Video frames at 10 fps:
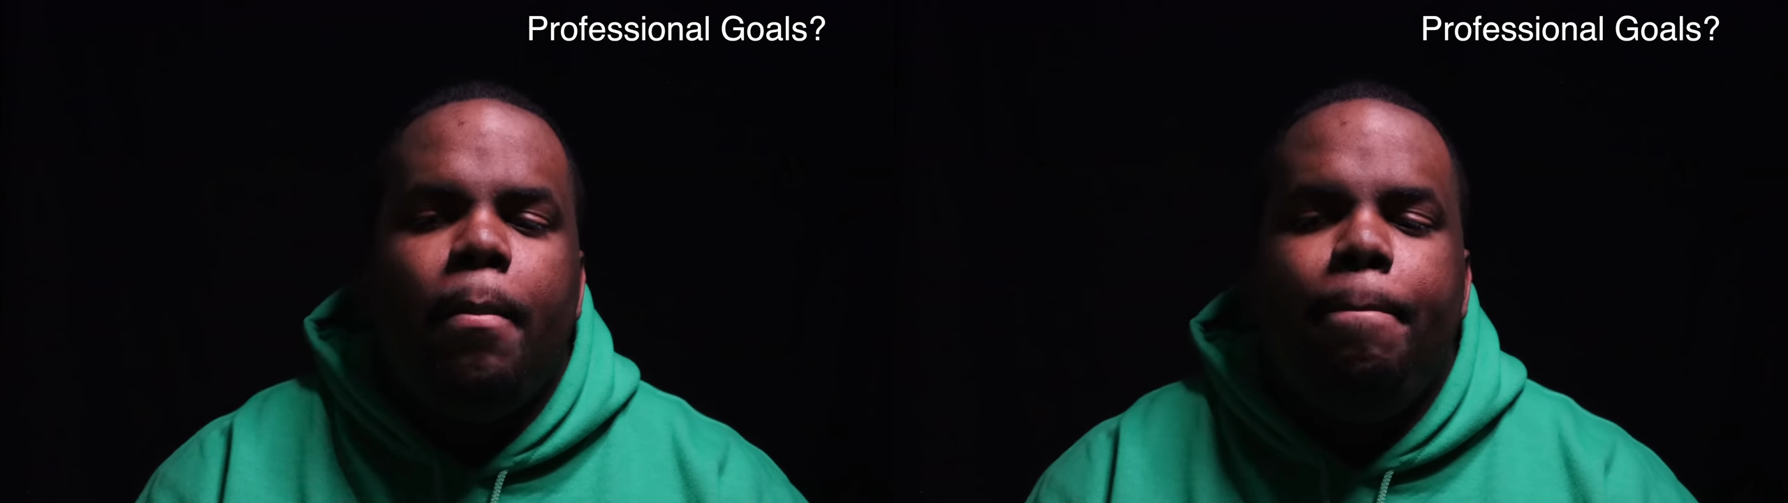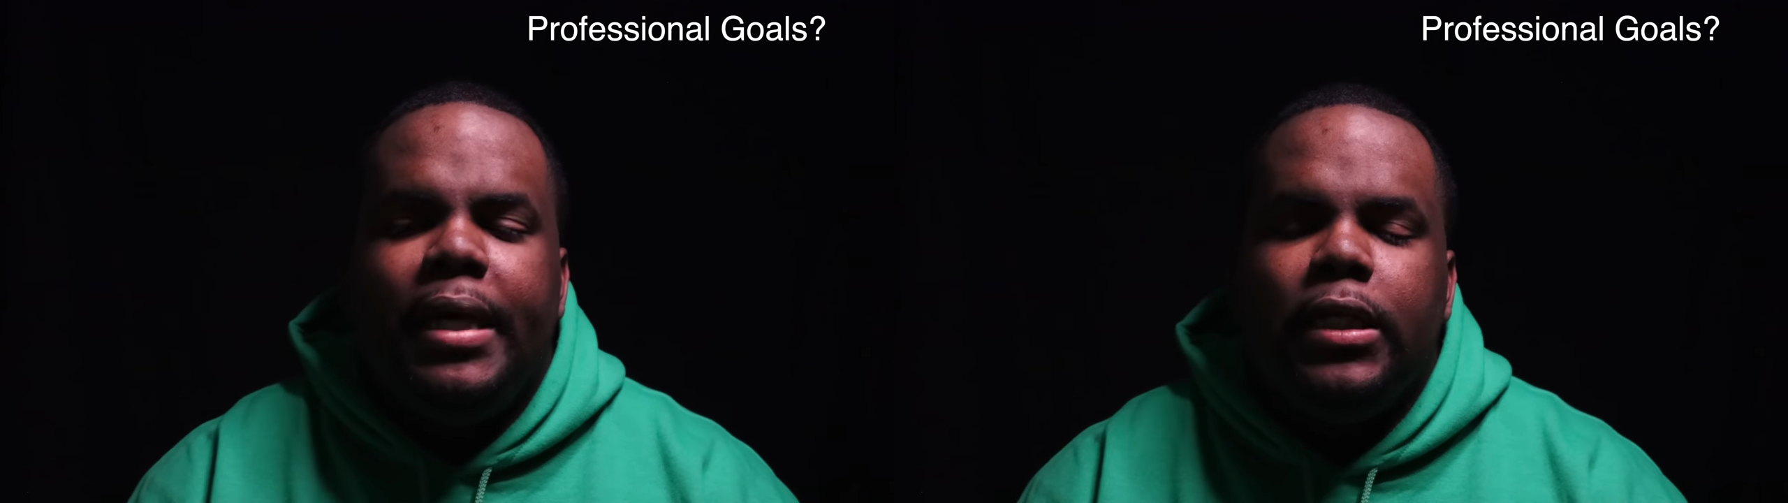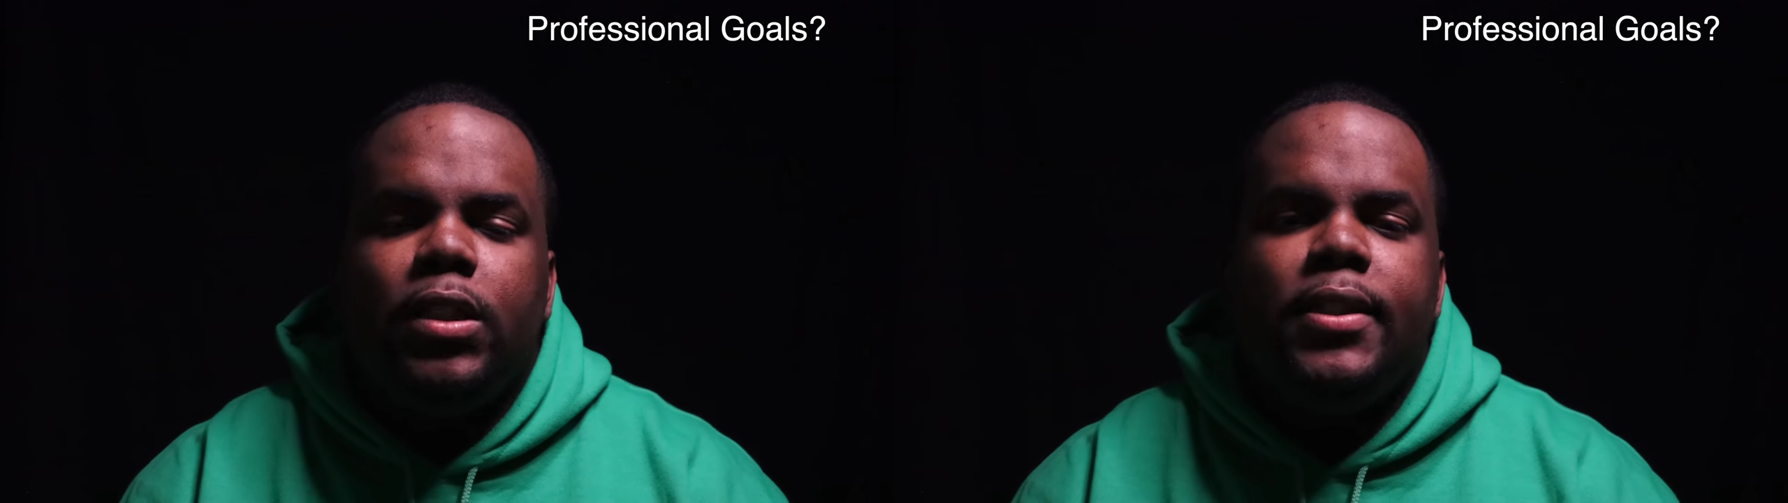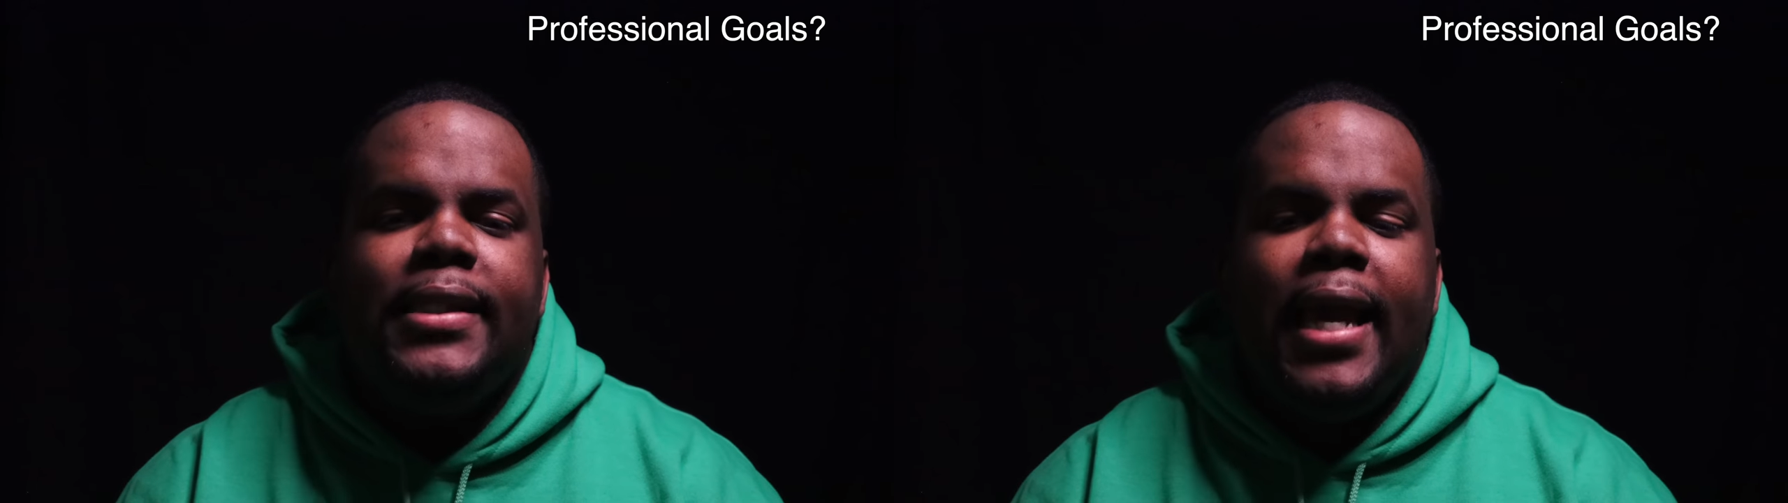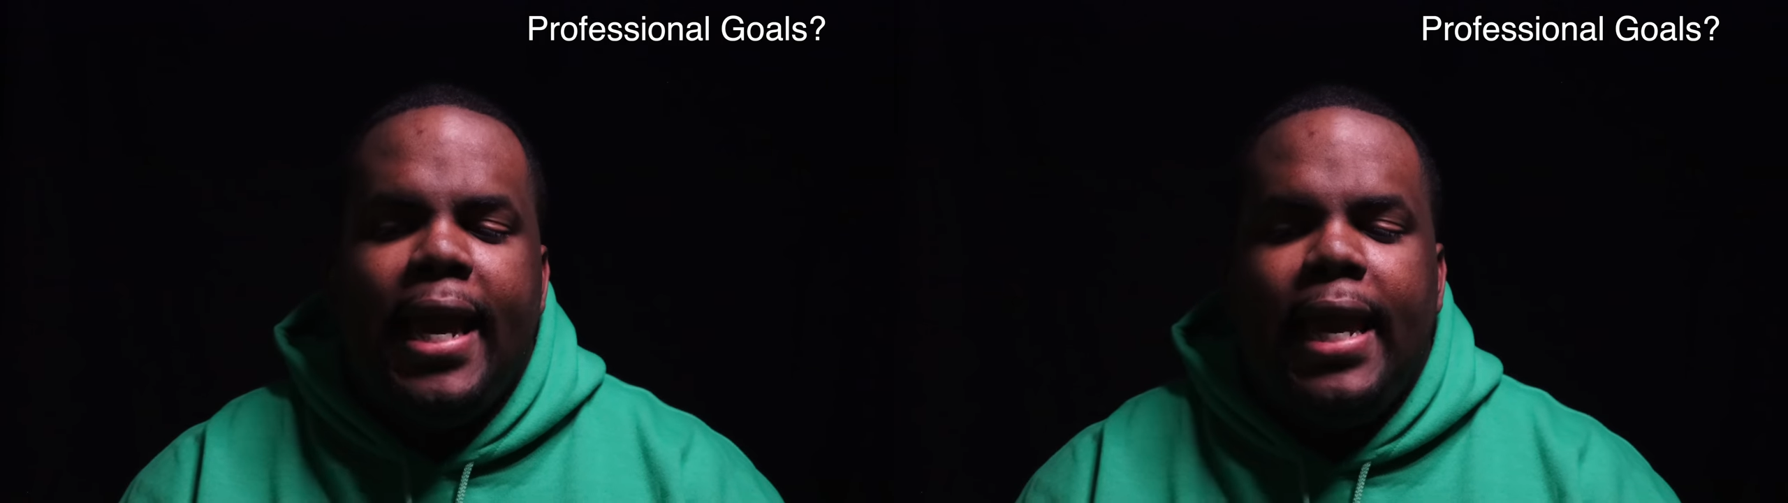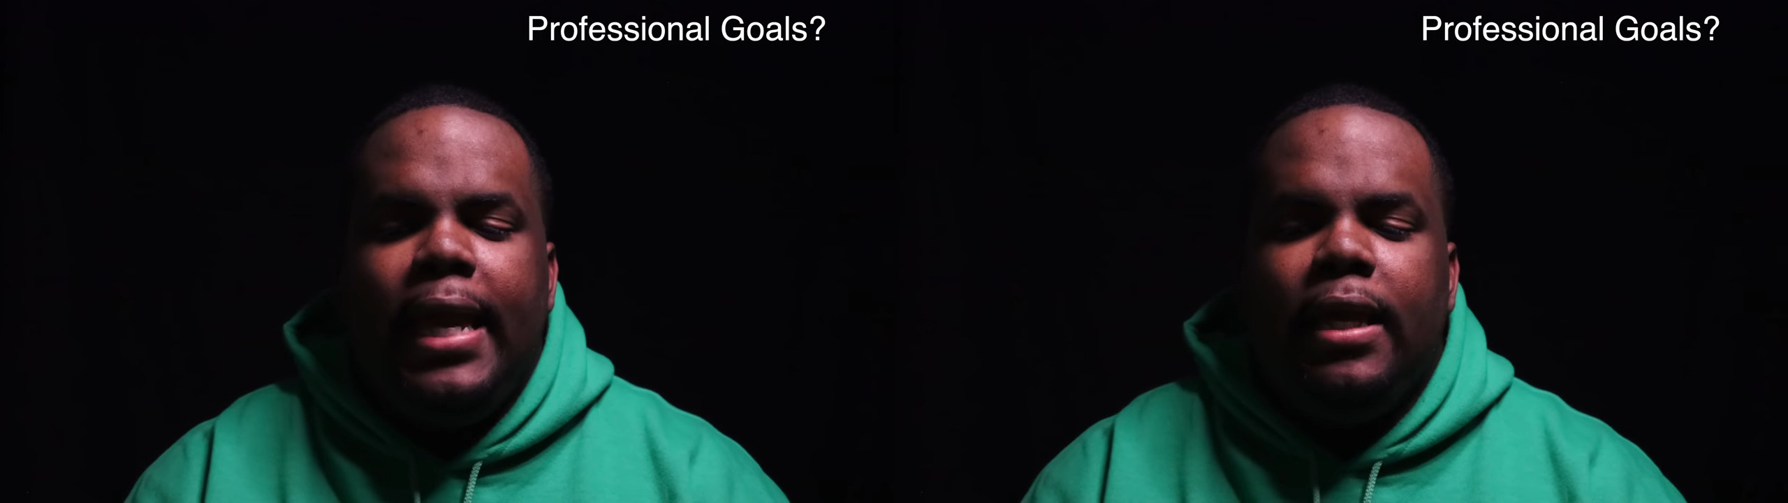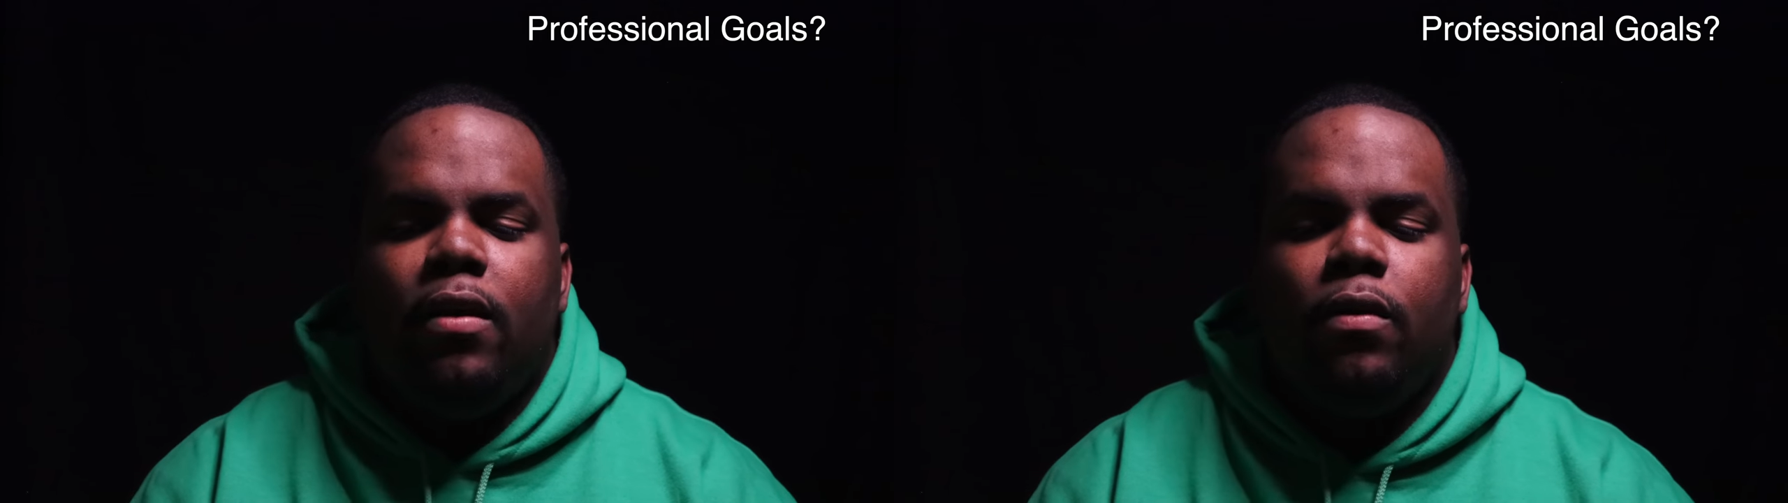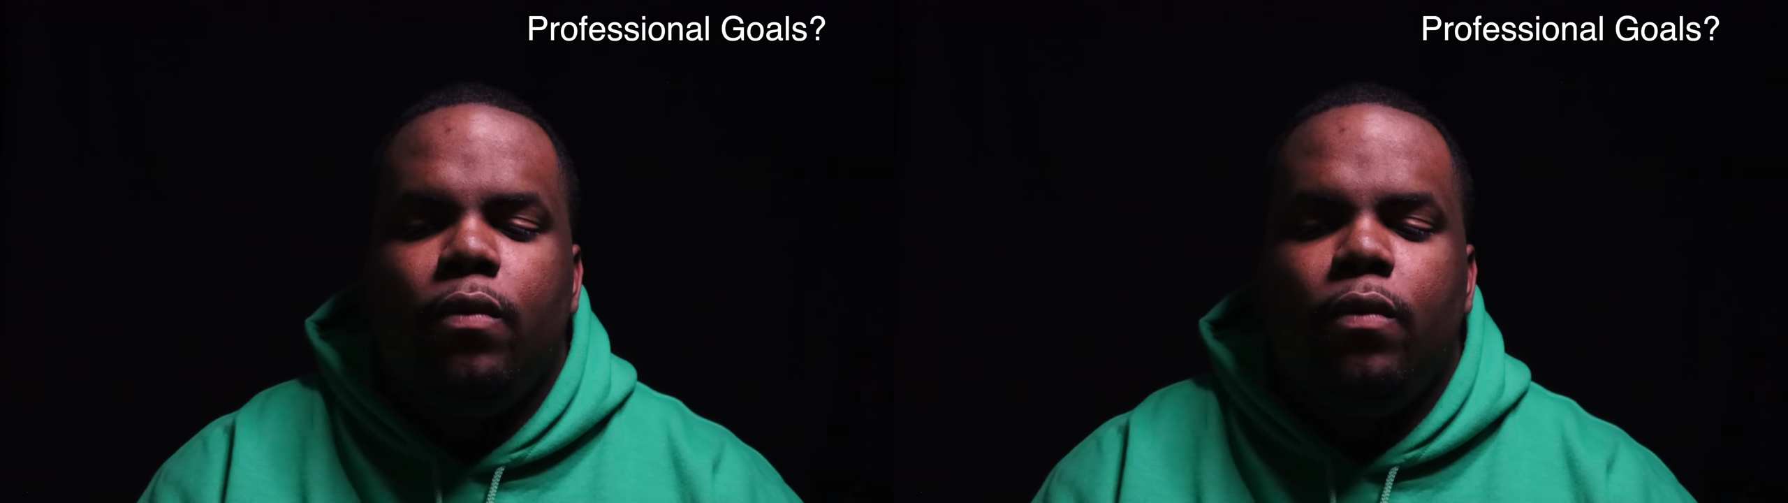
build a